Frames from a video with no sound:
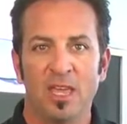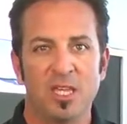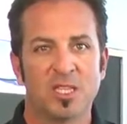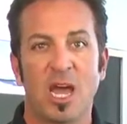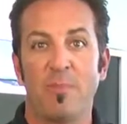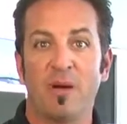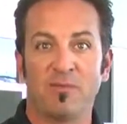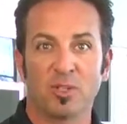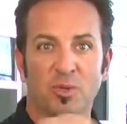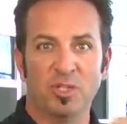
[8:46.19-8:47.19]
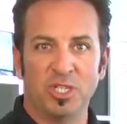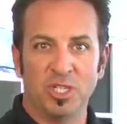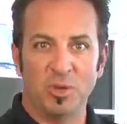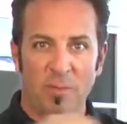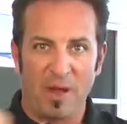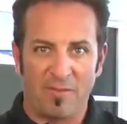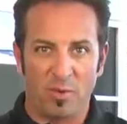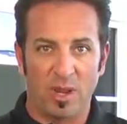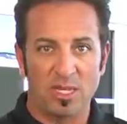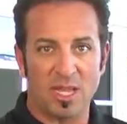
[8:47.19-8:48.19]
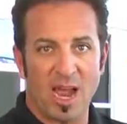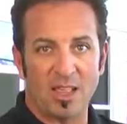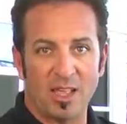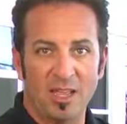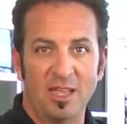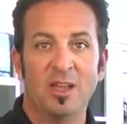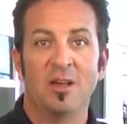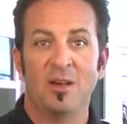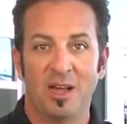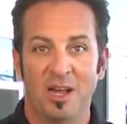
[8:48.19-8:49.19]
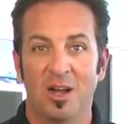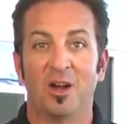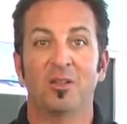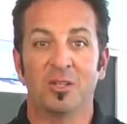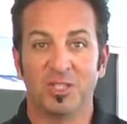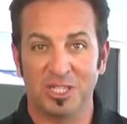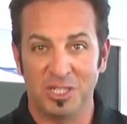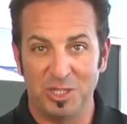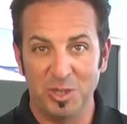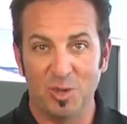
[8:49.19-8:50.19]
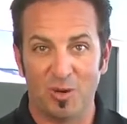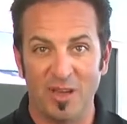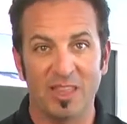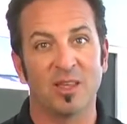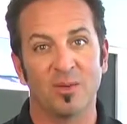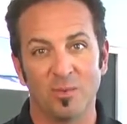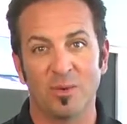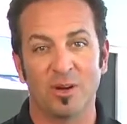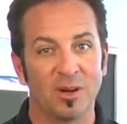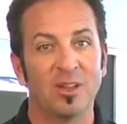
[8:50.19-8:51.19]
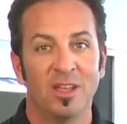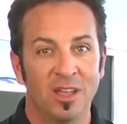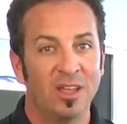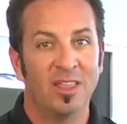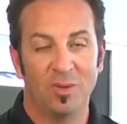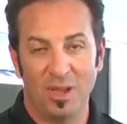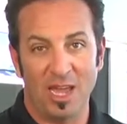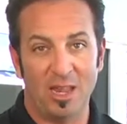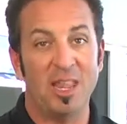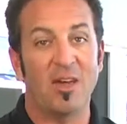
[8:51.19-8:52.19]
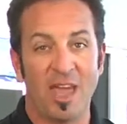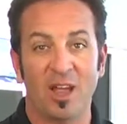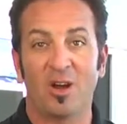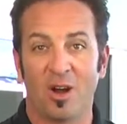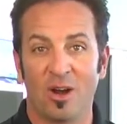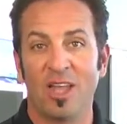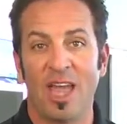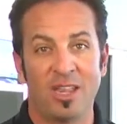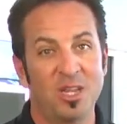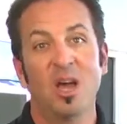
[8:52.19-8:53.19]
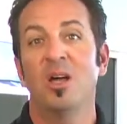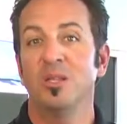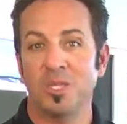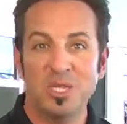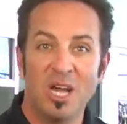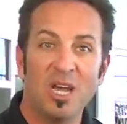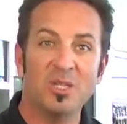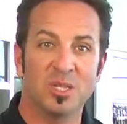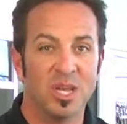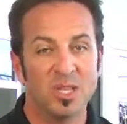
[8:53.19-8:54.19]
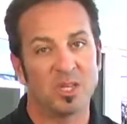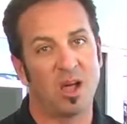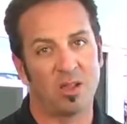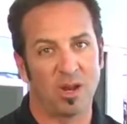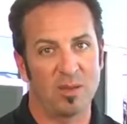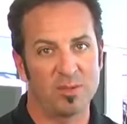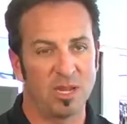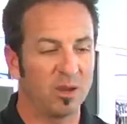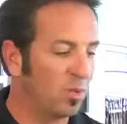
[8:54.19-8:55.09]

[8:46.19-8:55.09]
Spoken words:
It's got buffer swirls, you can see where the buffer went exactly. Our little 62 Corvette that we had. Now that car had tons and tons and tons of holograms in it.